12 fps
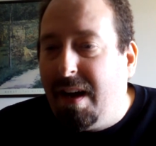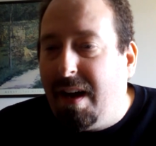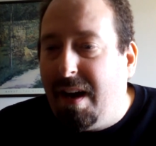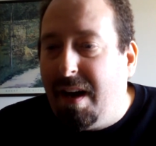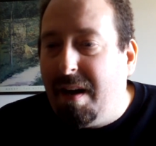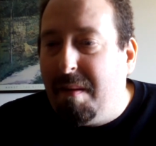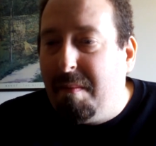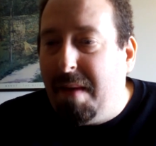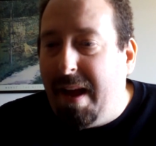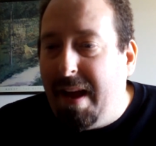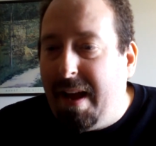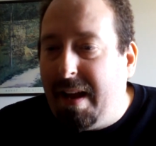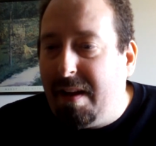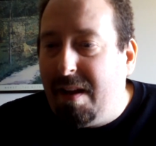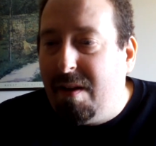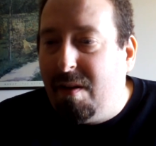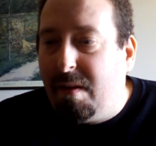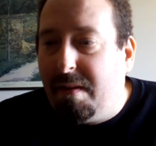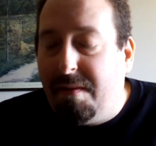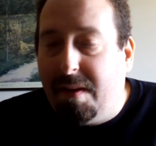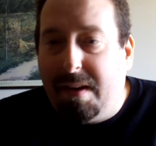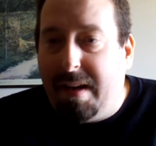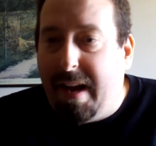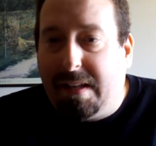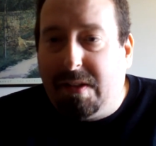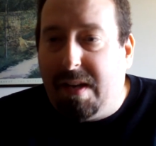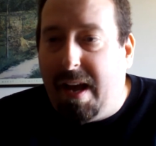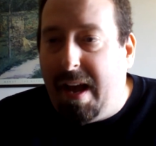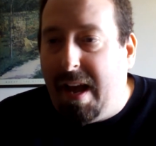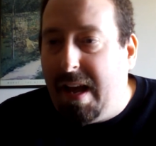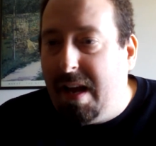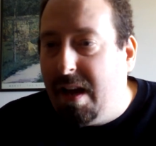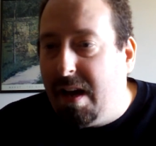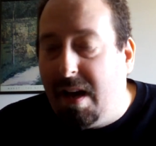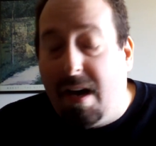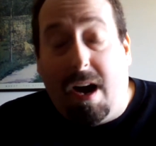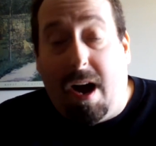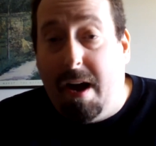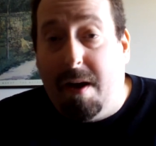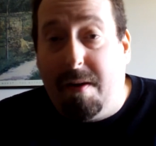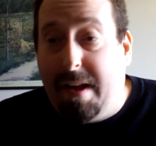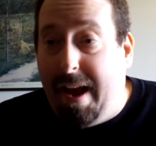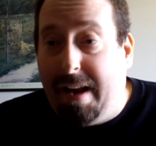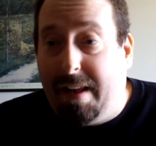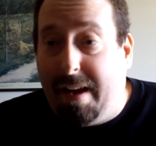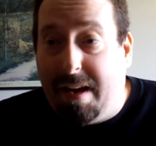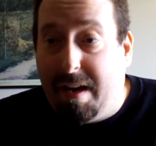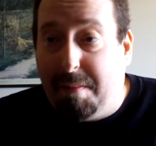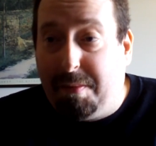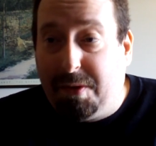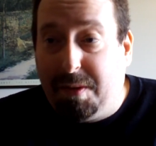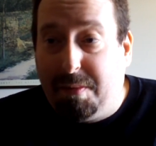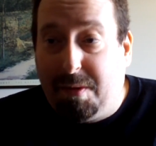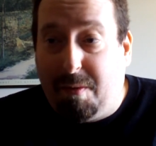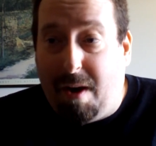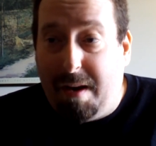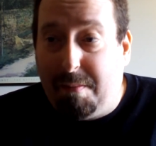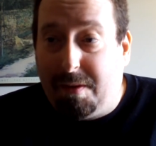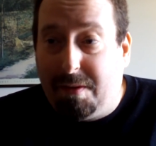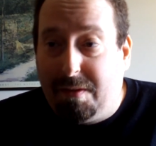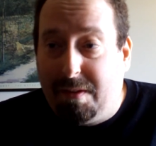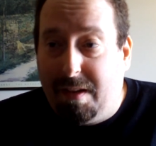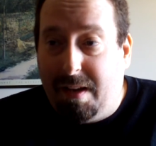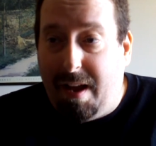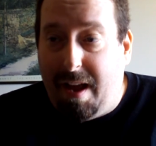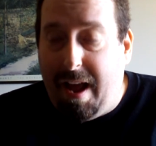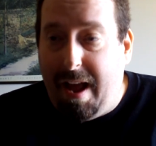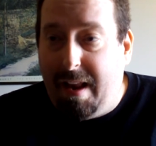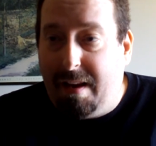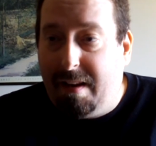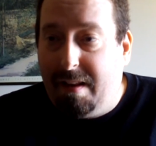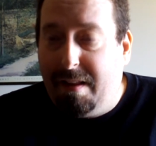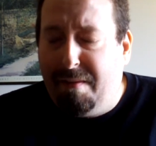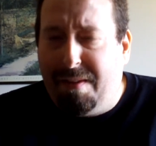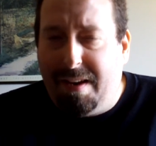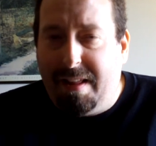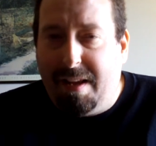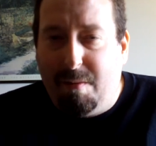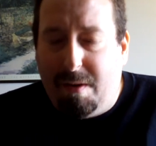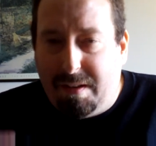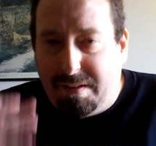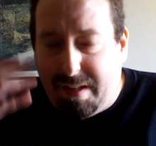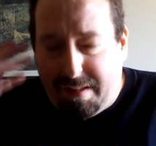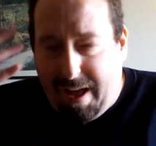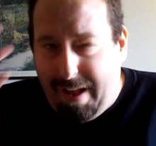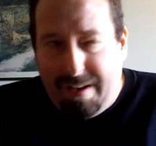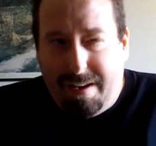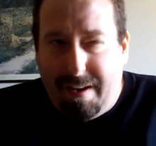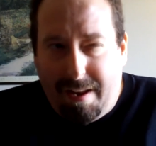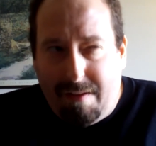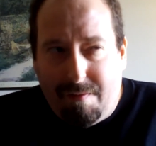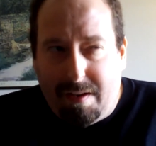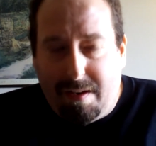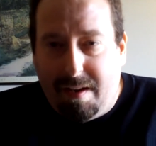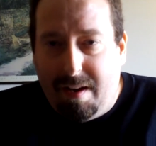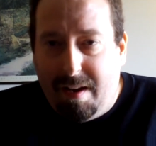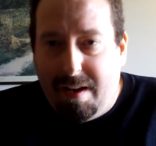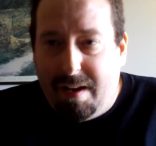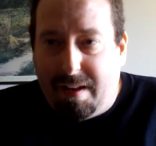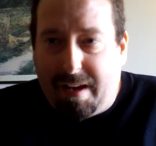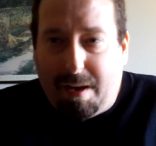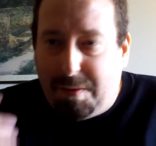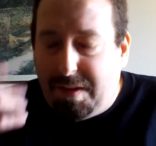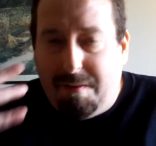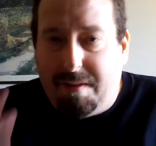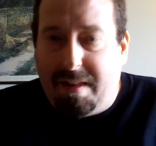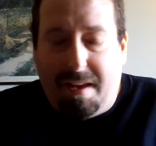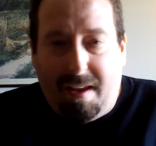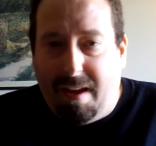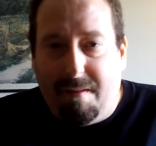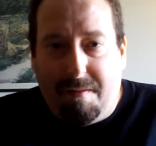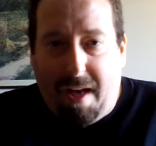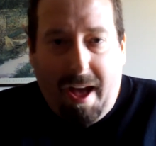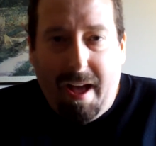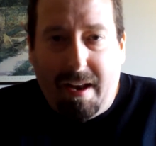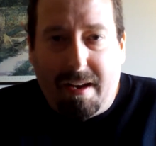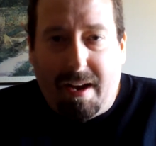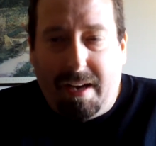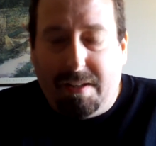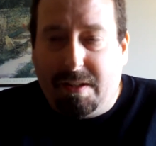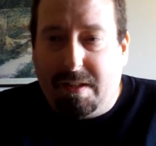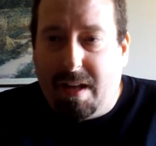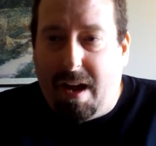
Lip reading: and you know, the very next day I already had like a couple subscribers. And the funny thing was that didn't even, like, I wasn't even thinking of that. I just